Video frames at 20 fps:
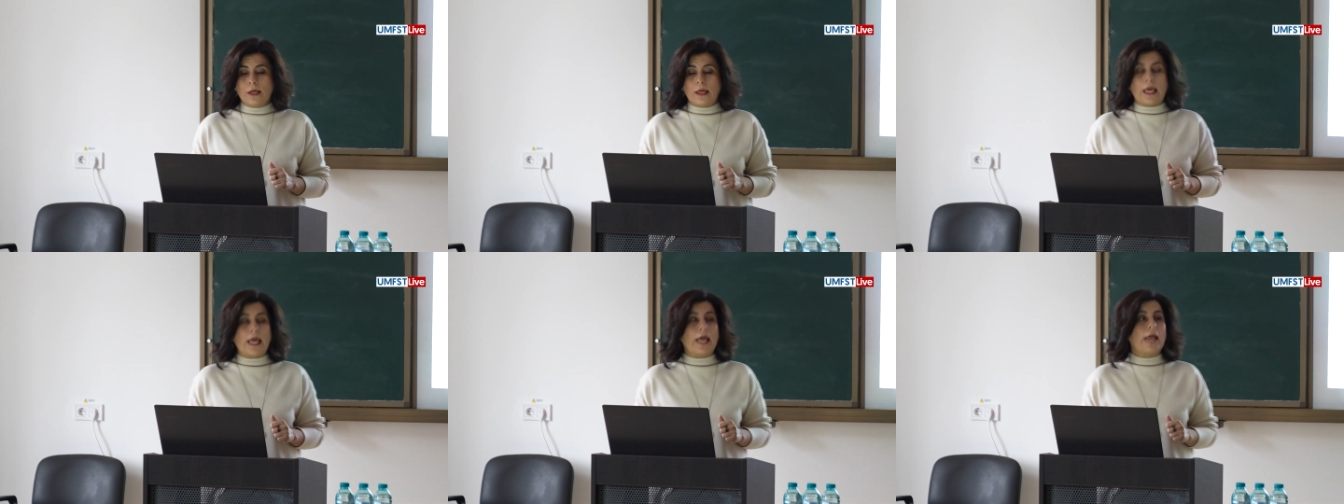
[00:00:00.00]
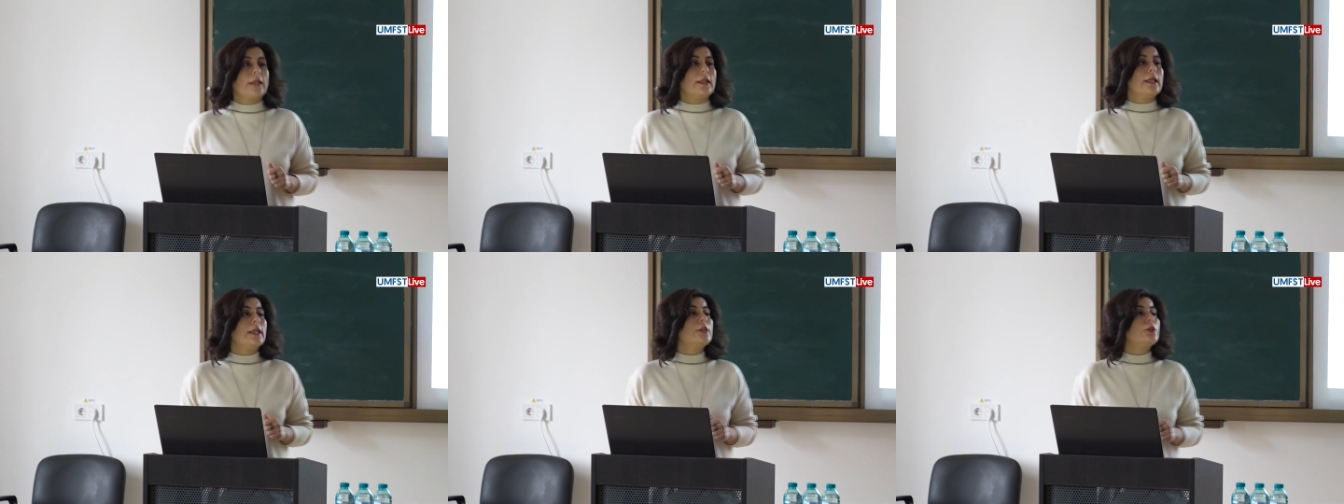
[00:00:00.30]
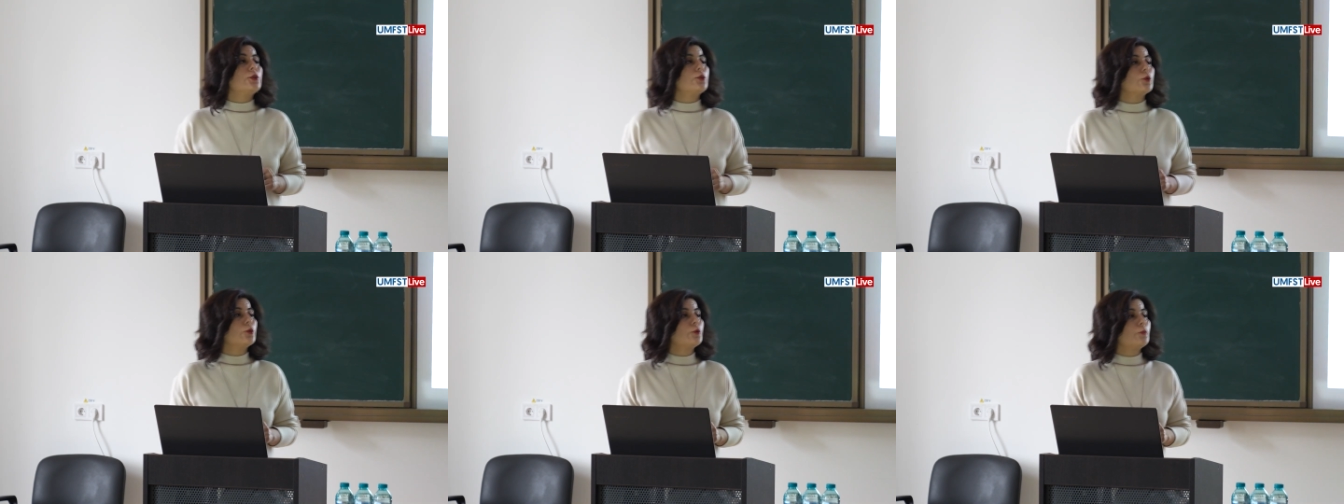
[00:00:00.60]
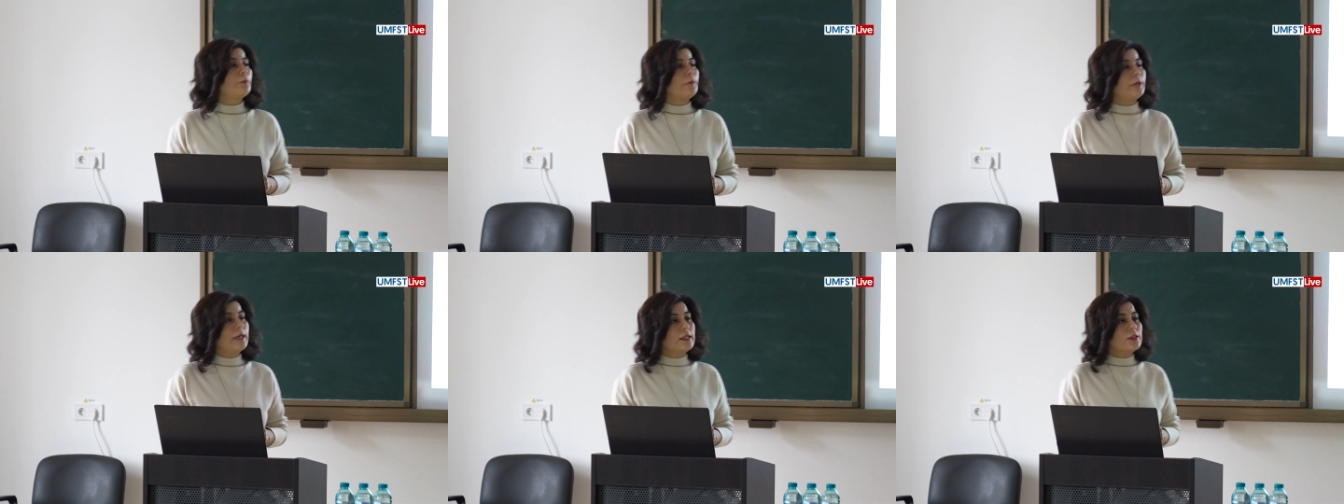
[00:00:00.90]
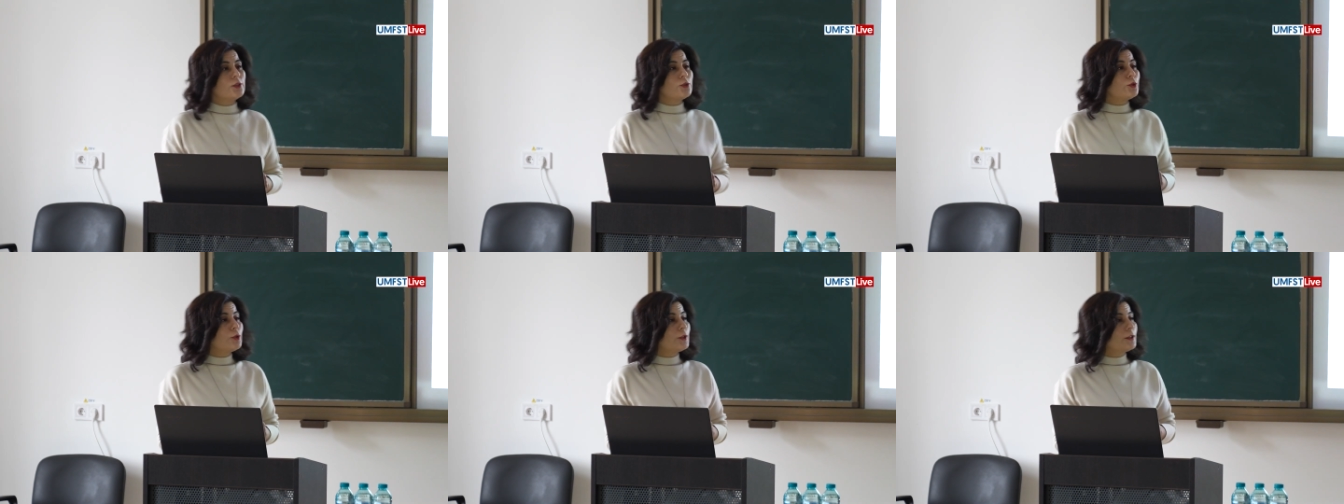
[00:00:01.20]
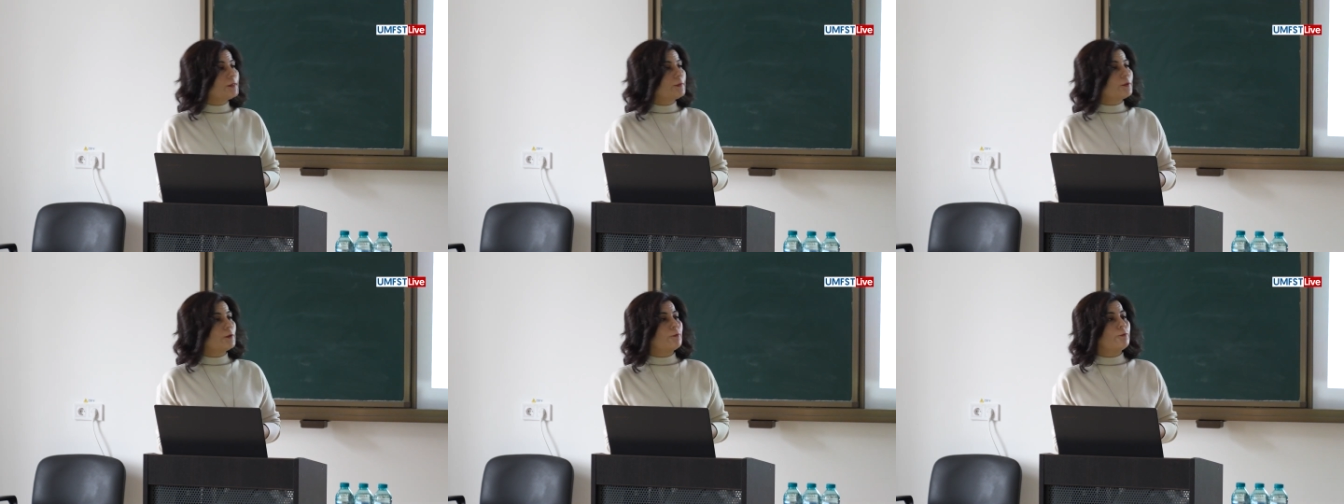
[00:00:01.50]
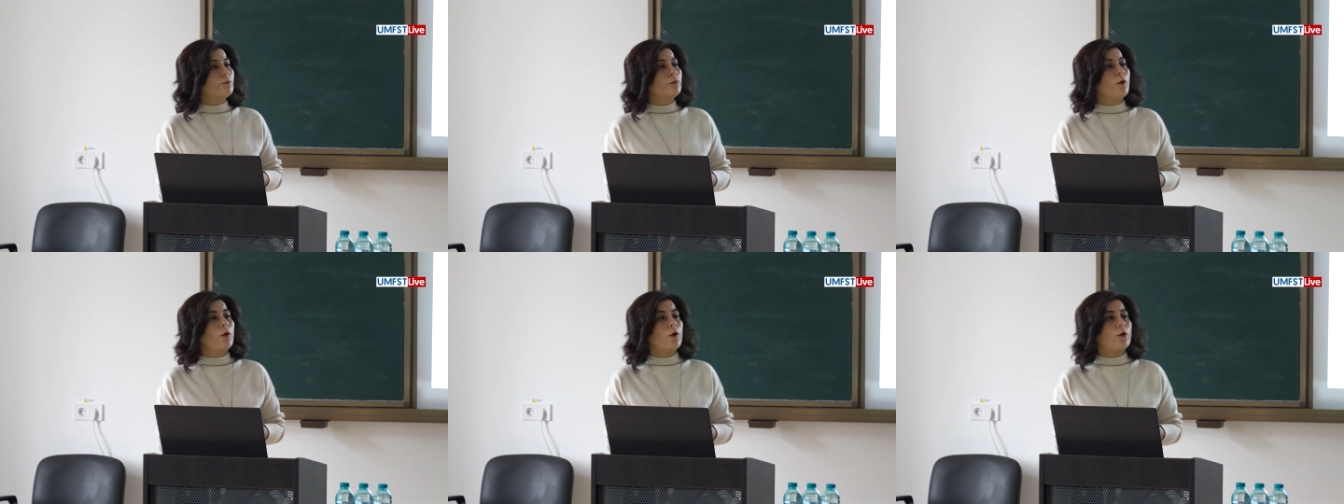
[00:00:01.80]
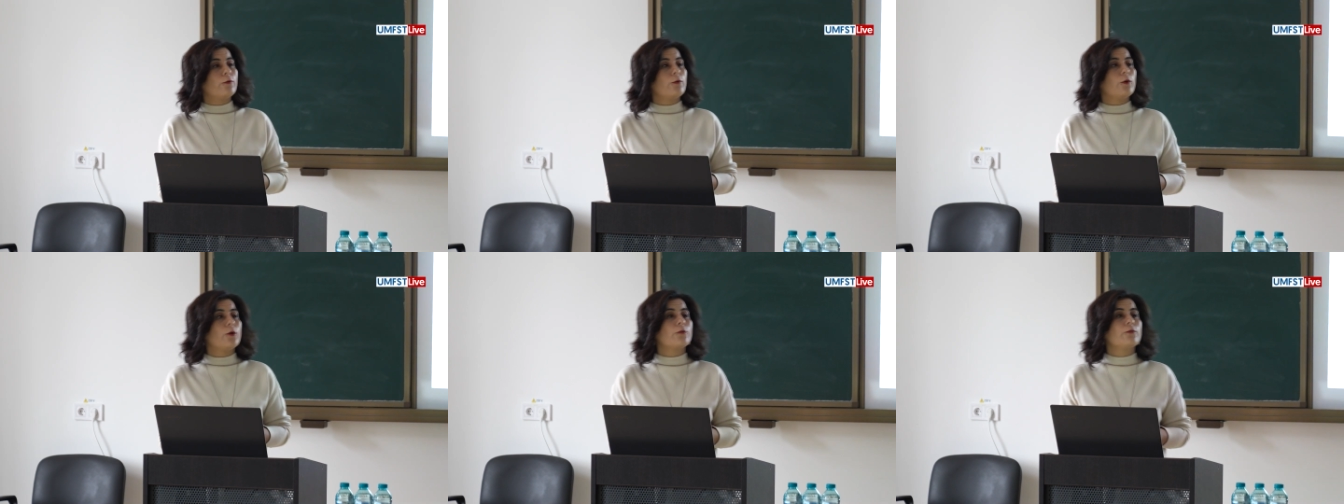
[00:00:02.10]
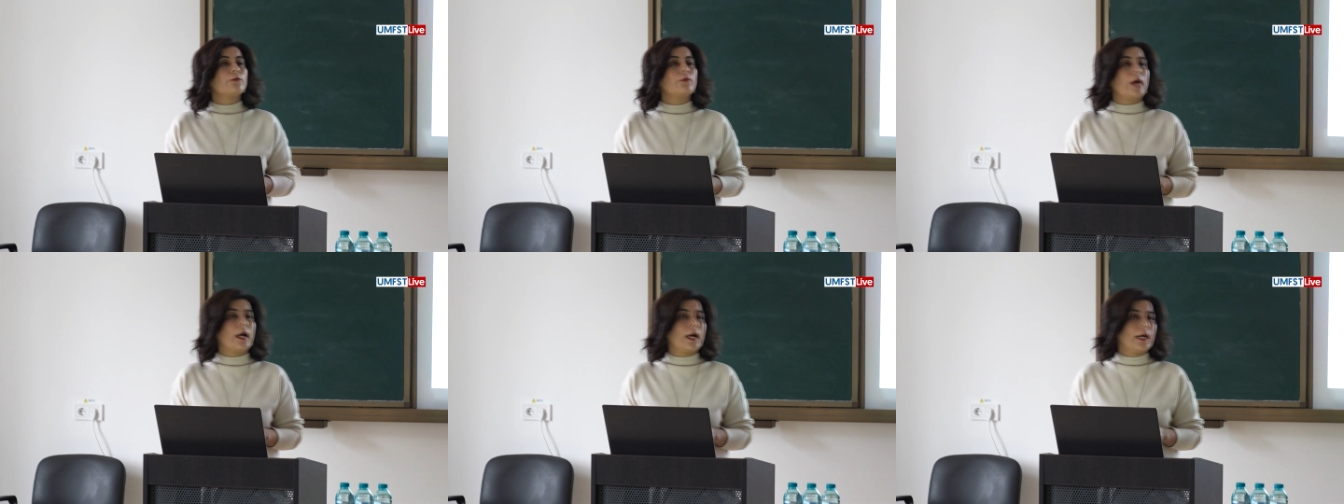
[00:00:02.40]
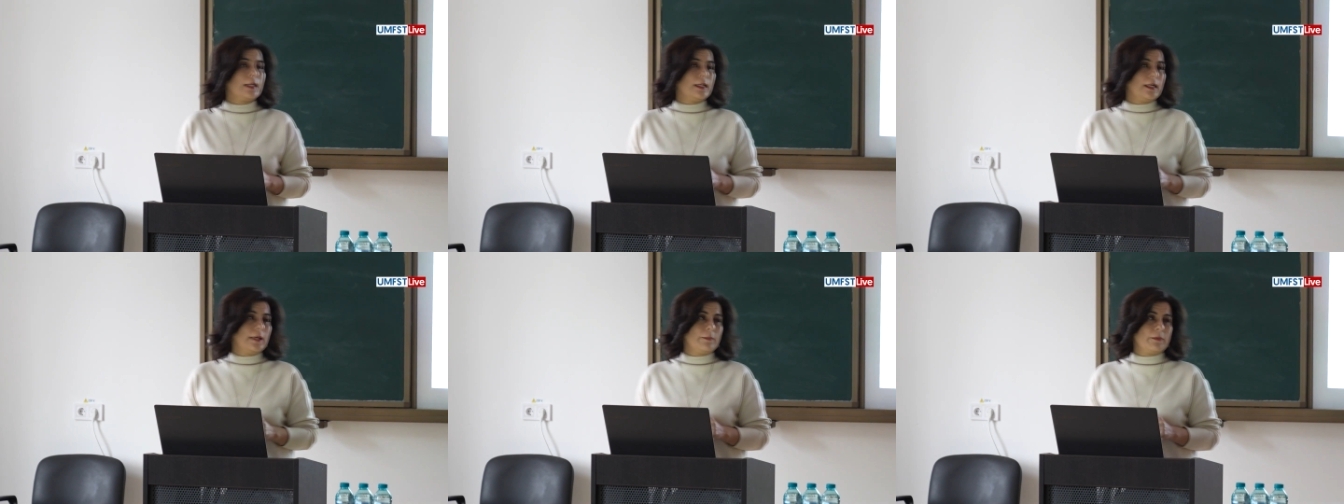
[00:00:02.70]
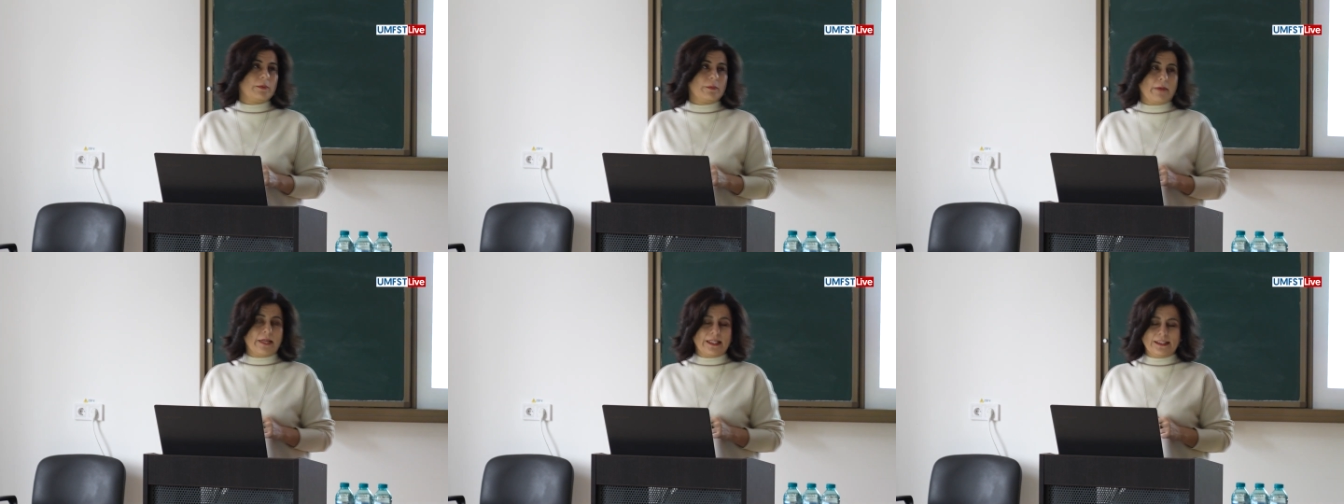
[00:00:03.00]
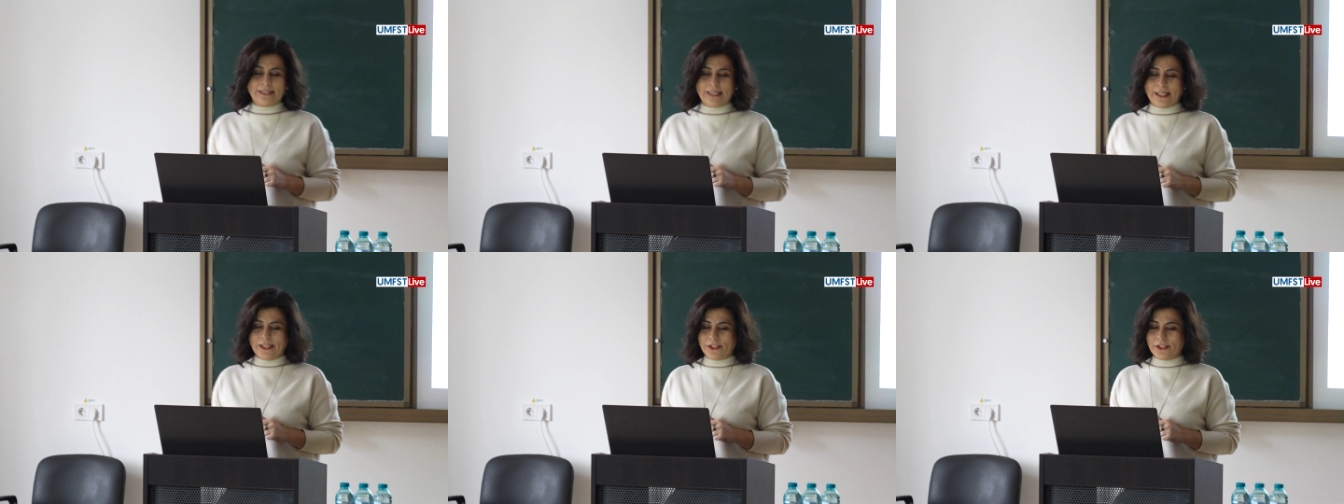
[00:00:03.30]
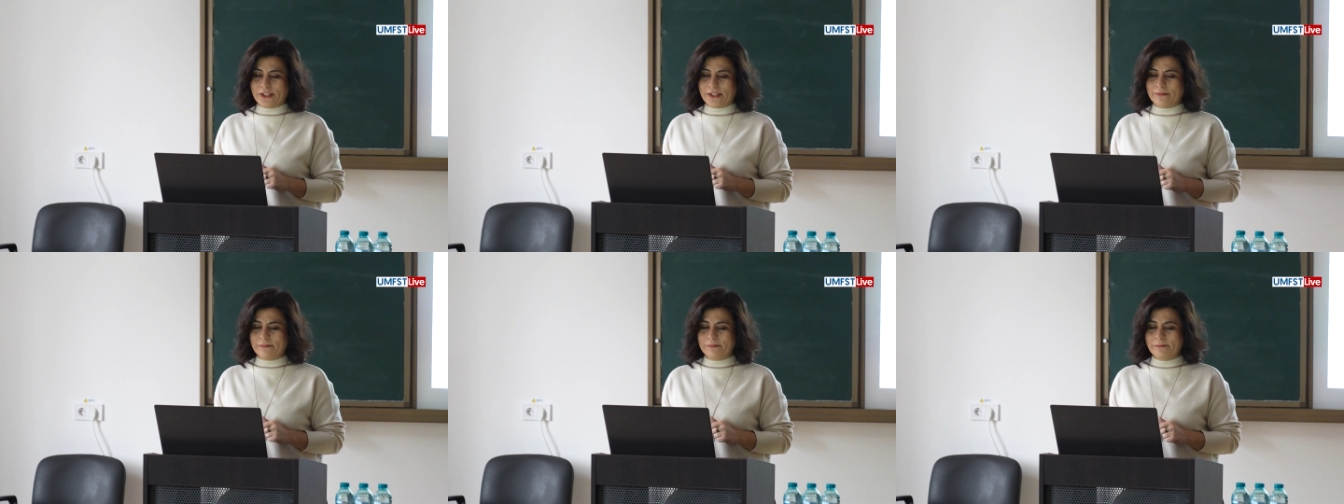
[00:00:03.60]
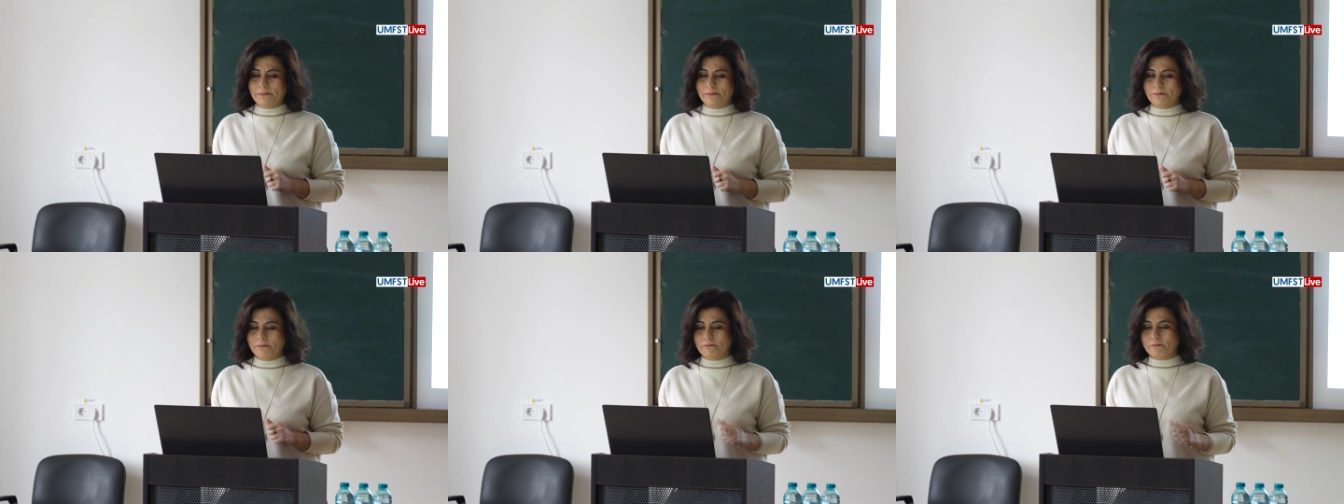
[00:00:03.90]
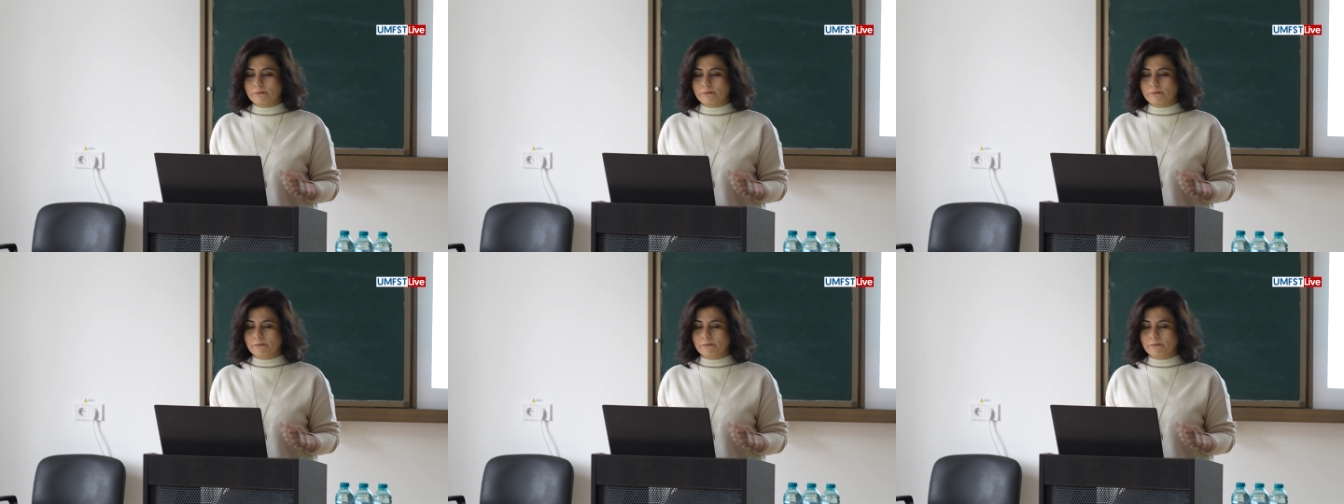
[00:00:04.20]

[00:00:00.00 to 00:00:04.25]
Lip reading: And it should be suitable for worldwide implementation.